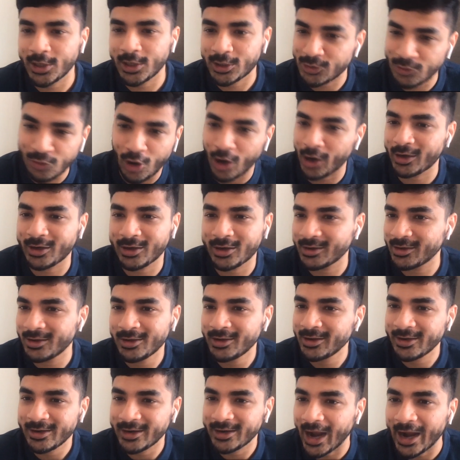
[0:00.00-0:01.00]
It's not
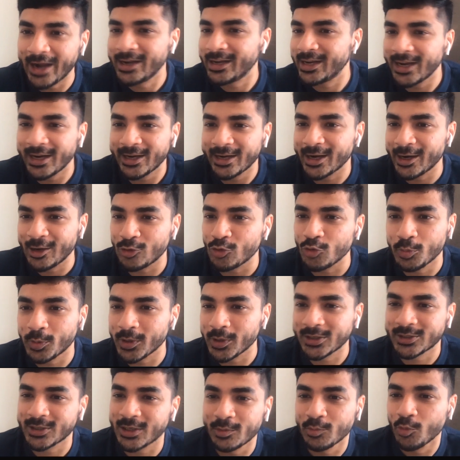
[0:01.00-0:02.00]
98 and
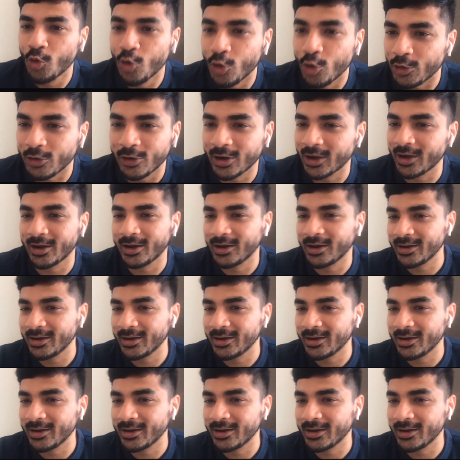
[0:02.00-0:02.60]
2% more.